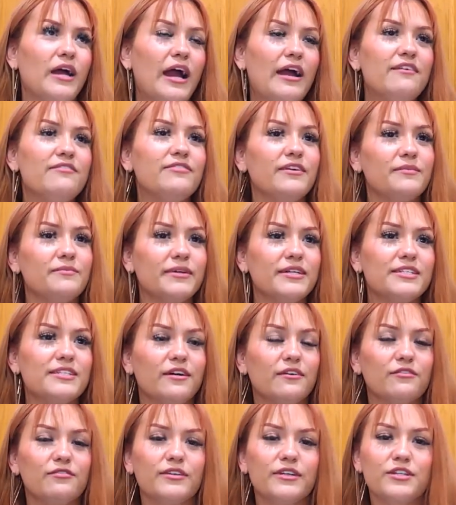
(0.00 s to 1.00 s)
I found
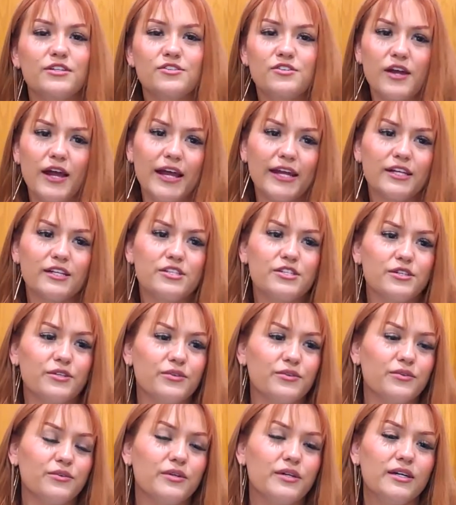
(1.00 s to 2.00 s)
myself like trying
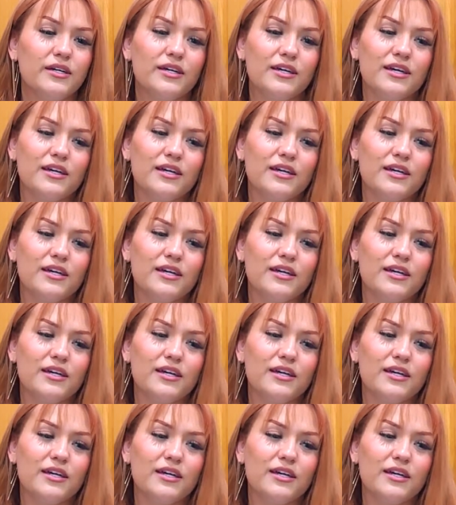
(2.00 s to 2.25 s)
to